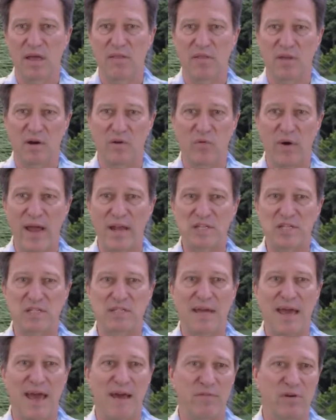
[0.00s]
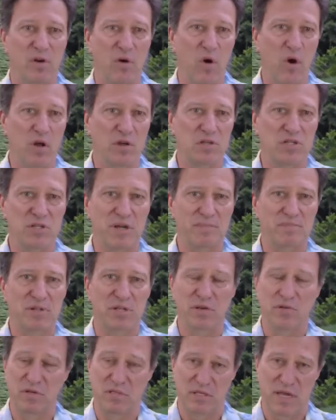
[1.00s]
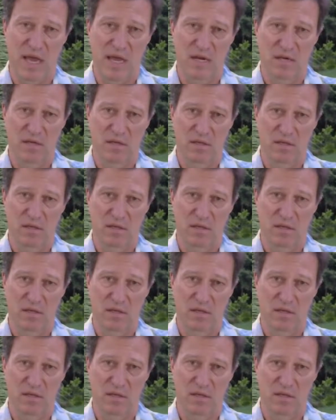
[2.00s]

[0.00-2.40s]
then arranging to have it all shipped to your site,